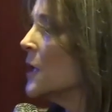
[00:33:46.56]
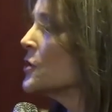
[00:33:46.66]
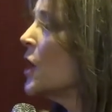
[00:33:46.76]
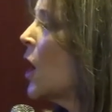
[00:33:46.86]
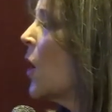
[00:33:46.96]

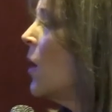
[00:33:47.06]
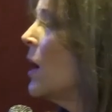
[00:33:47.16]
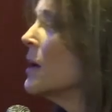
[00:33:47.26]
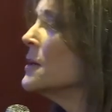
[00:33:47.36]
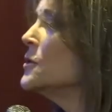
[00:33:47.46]
So
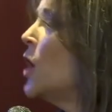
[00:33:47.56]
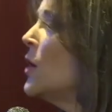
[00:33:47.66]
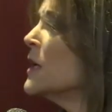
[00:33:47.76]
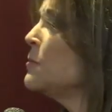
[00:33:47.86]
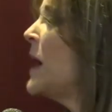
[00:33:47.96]
don't
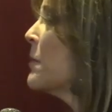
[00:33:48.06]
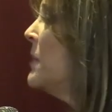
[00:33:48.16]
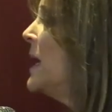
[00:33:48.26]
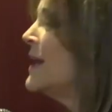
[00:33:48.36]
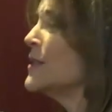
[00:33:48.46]
expect
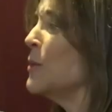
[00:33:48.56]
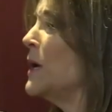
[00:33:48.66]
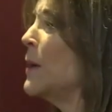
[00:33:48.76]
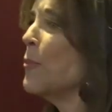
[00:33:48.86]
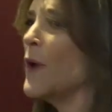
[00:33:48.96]
me to be
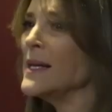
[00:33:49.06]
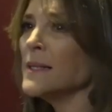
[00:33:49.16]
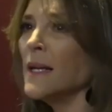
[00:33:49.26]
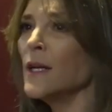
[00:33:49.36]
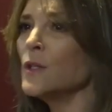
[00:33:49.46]
a
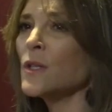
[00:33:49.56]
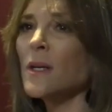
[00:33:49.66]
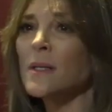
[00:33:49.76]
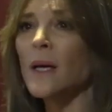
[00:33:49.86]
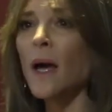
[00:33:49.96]
president who's going
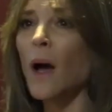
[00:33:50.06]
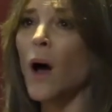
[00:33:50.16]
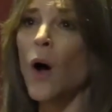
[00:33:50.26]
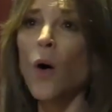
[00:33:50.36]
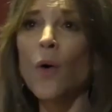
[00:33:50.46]
to say,
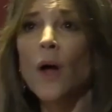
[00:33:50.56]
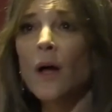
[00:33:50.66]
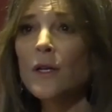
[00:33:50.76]
oh,